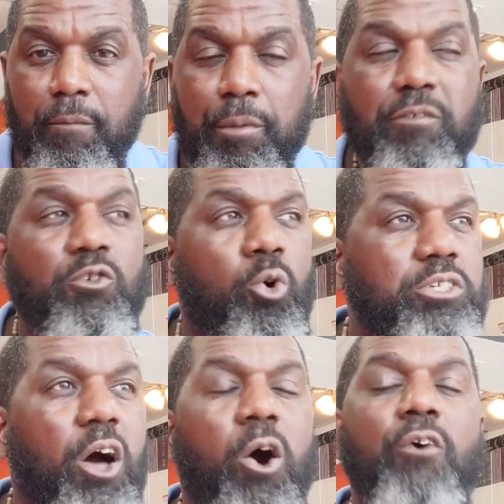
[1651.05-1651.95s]
And of
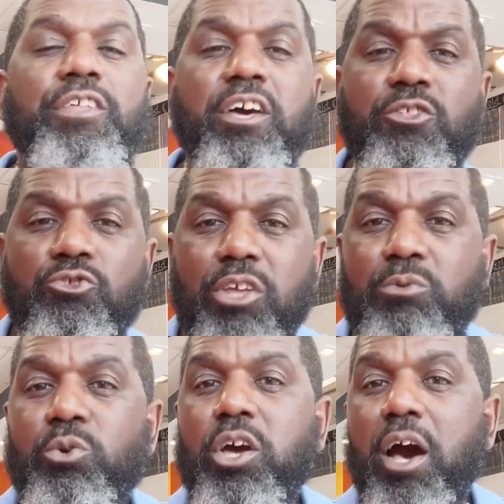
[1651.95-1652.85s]
course, all the other
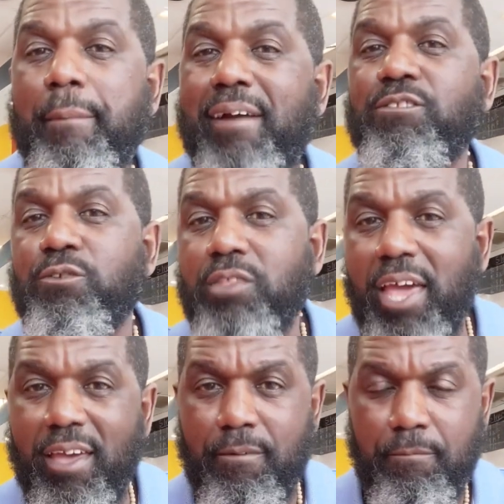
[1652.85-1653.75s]
things will come after
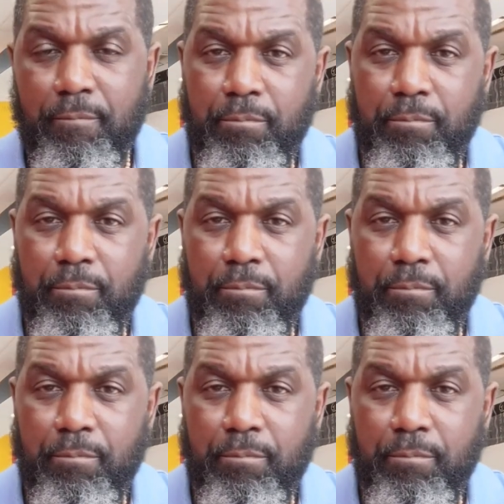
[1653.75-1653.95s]
that.